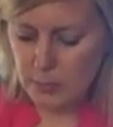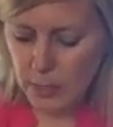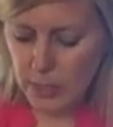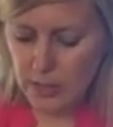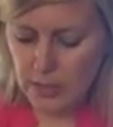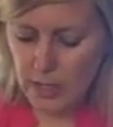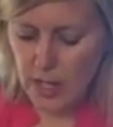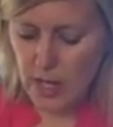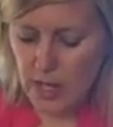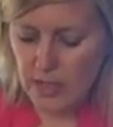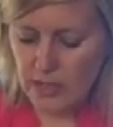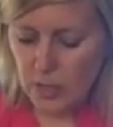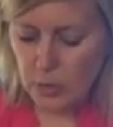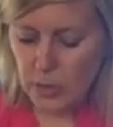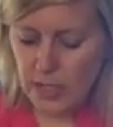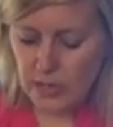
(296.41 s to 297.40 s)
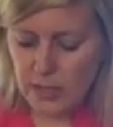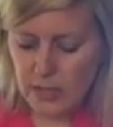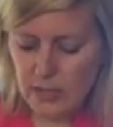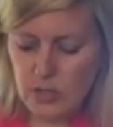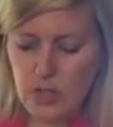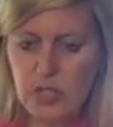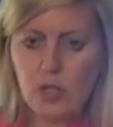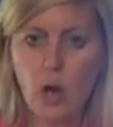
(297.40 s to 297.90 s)
But it's a great thing to
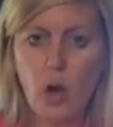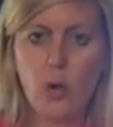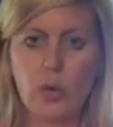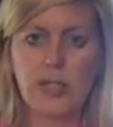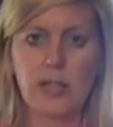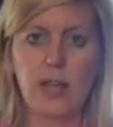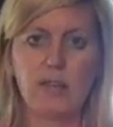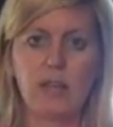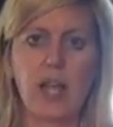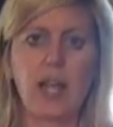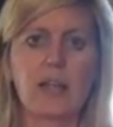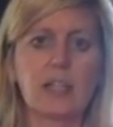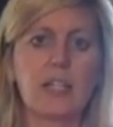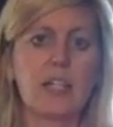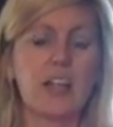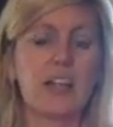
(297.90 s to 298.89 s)
just always have handy,